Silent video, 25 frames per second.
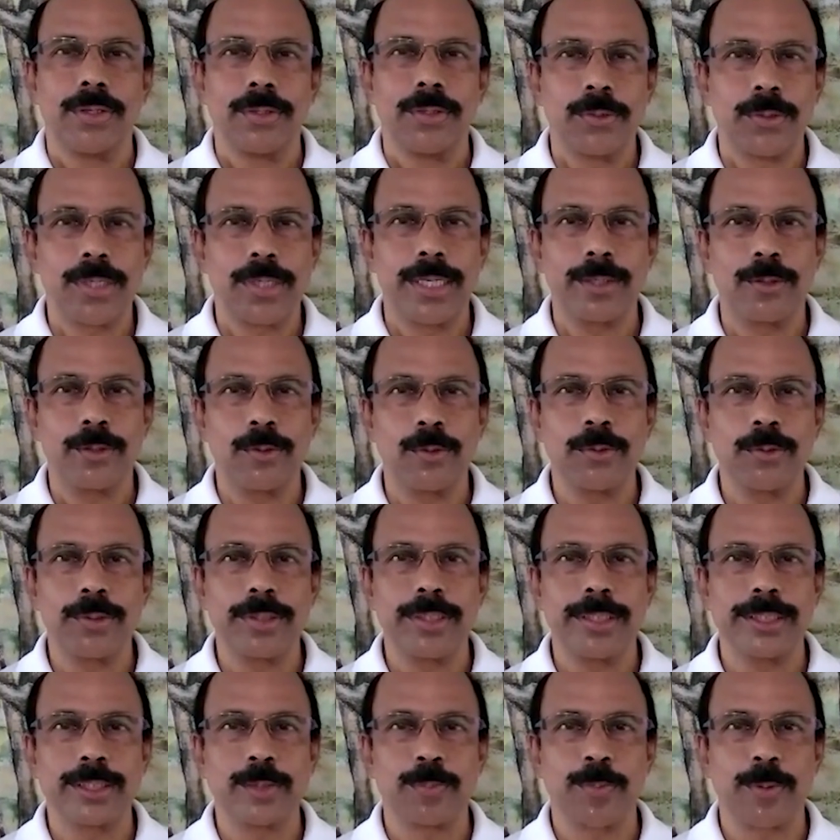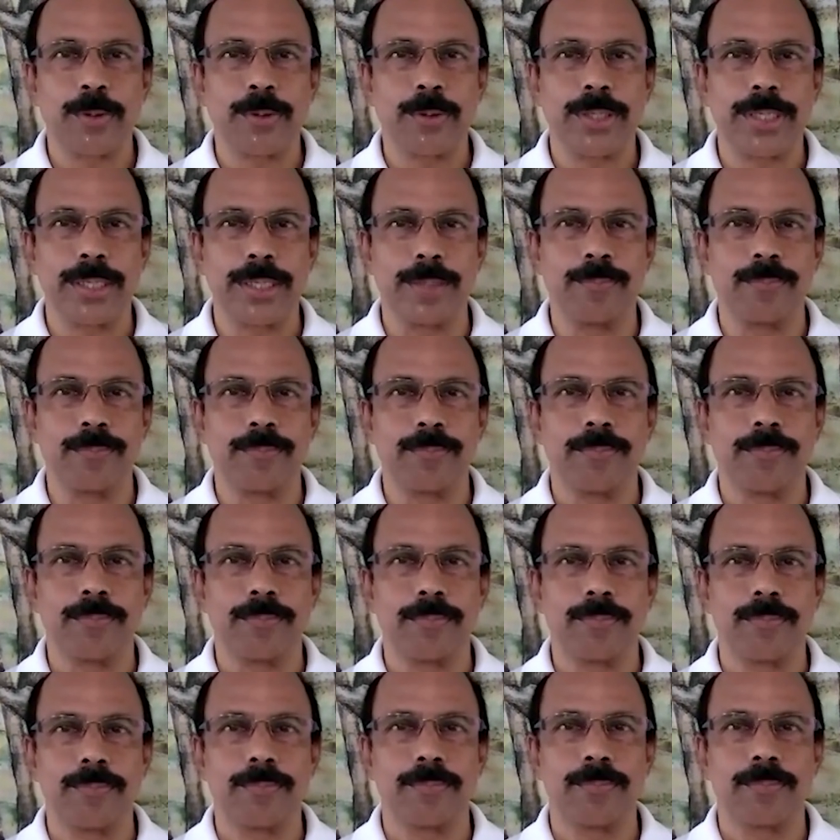To conclude this
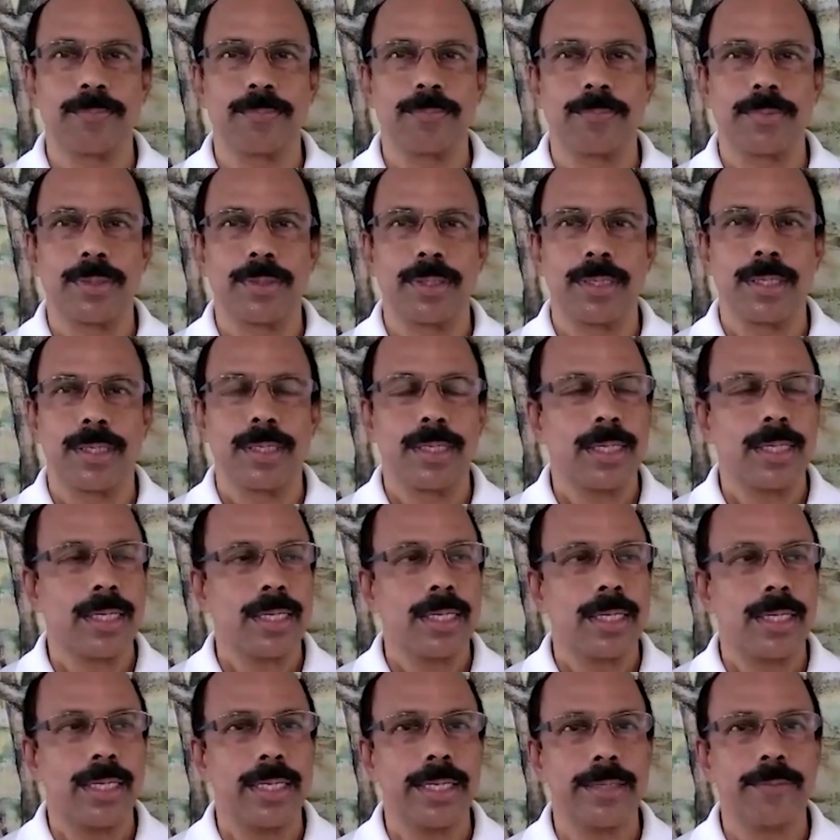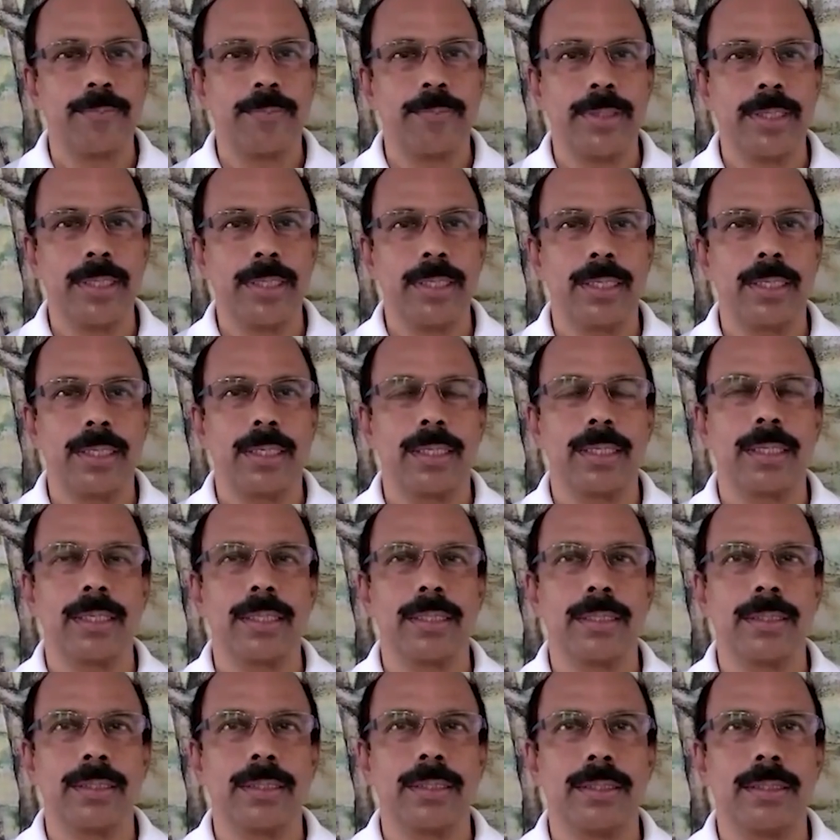program, let
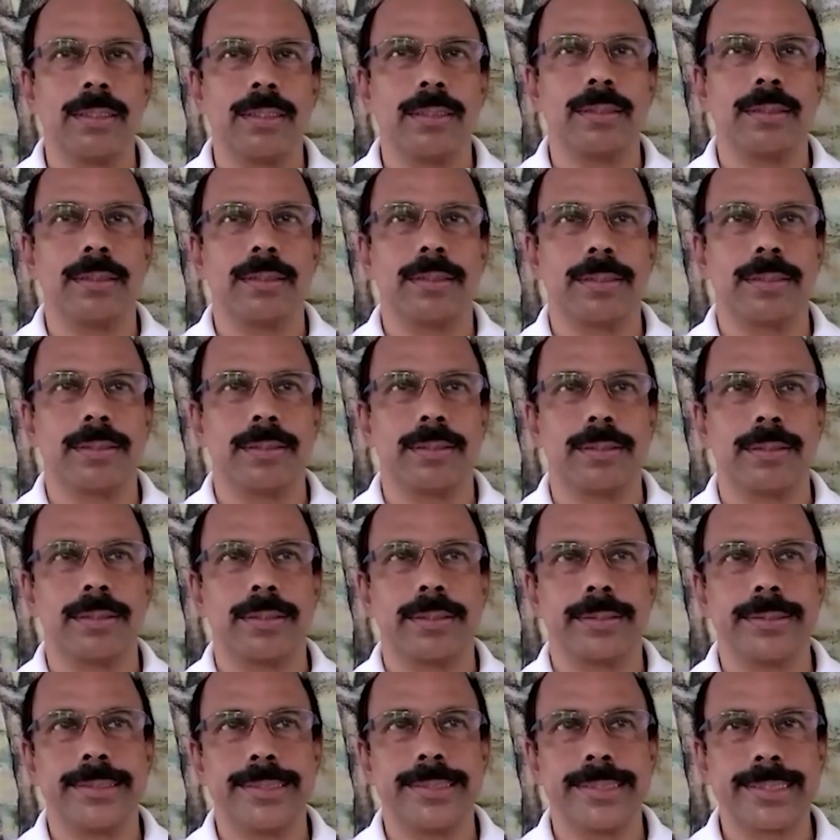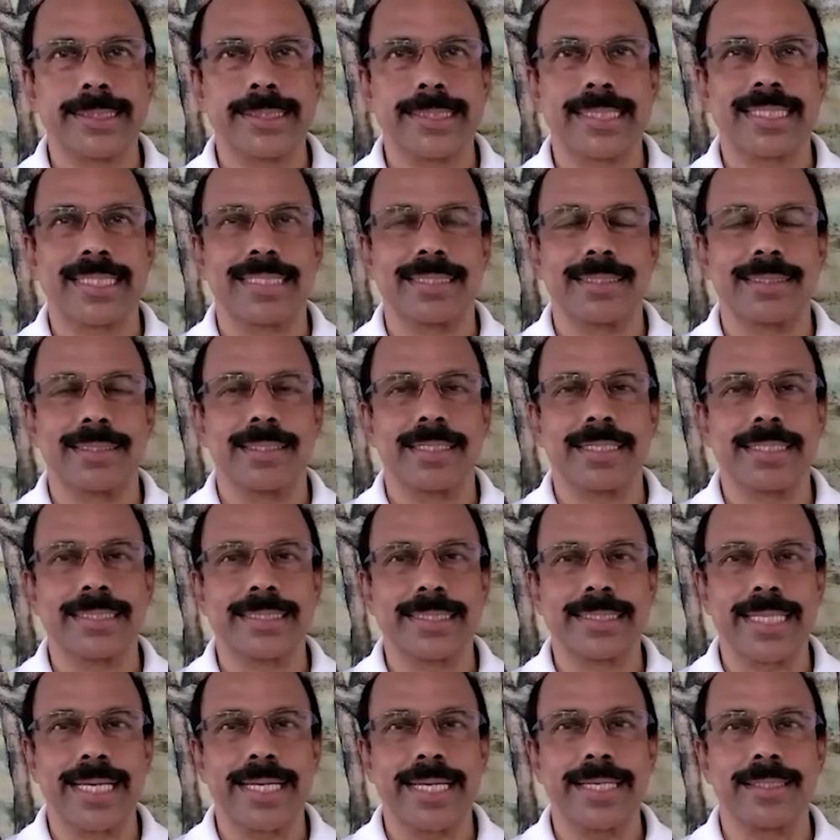me just
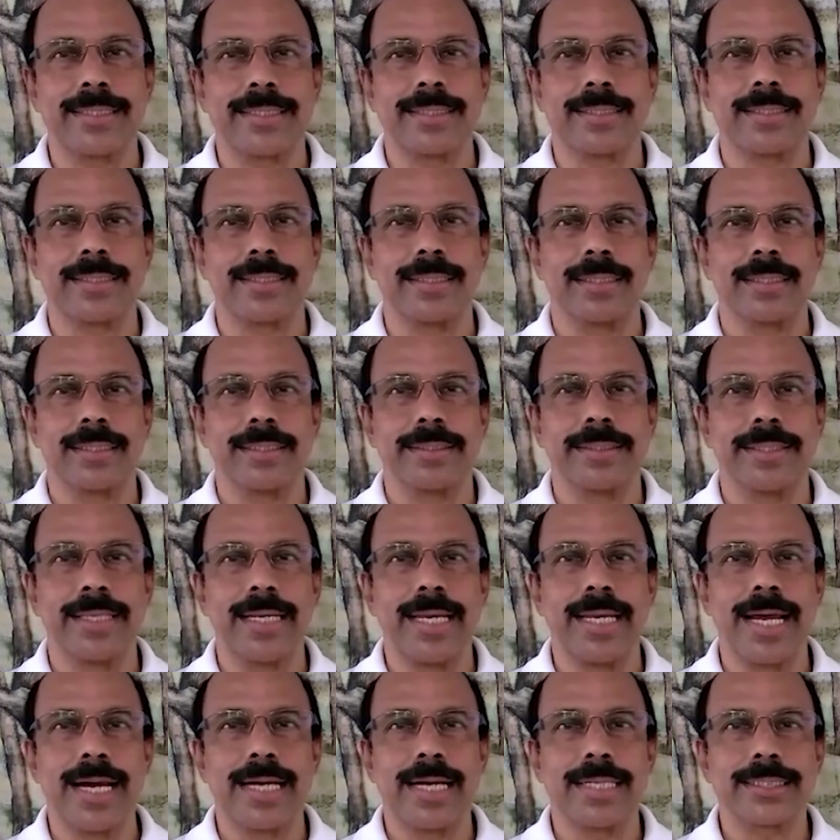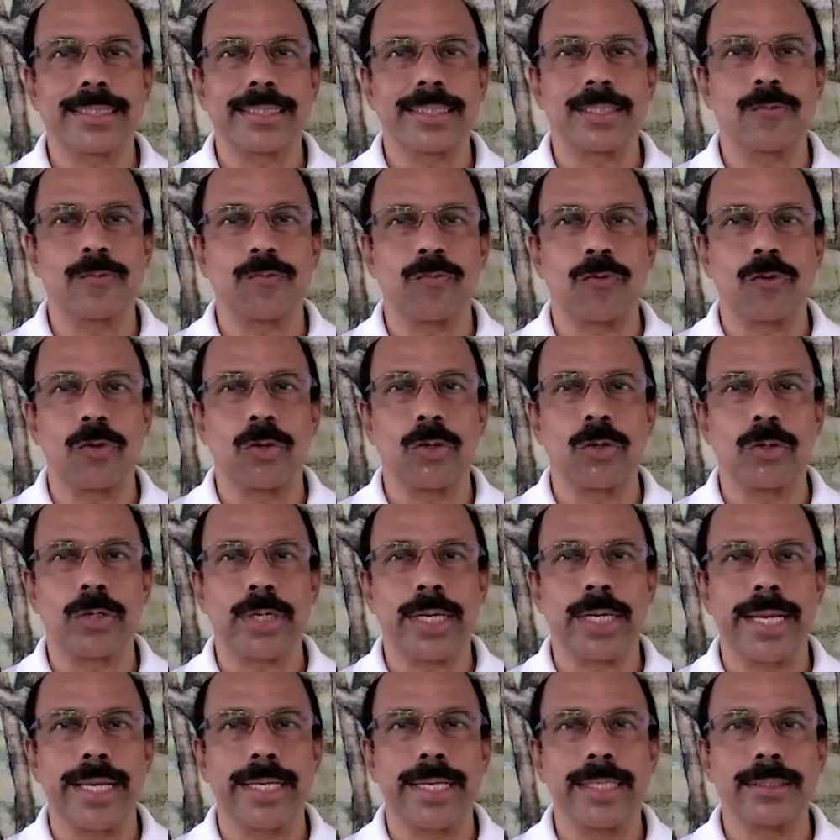recite the last four
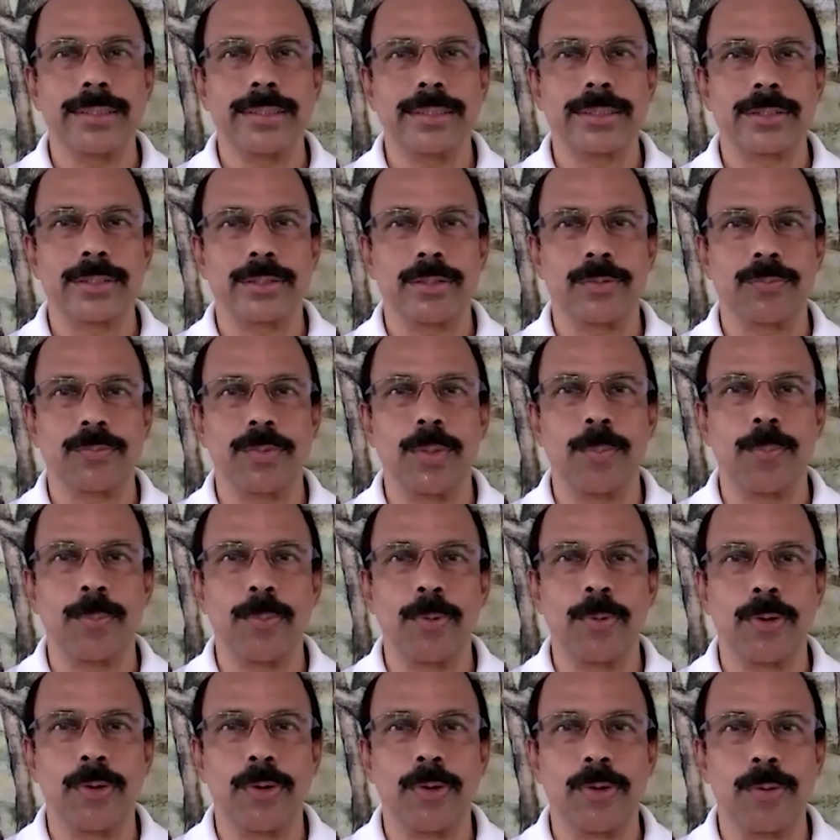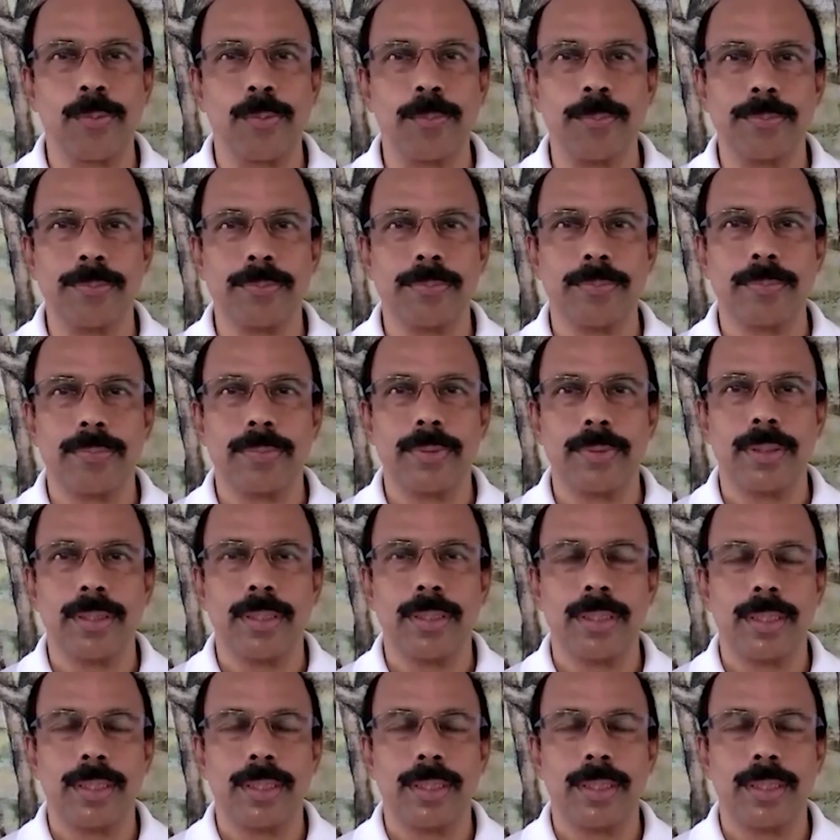lines of the poem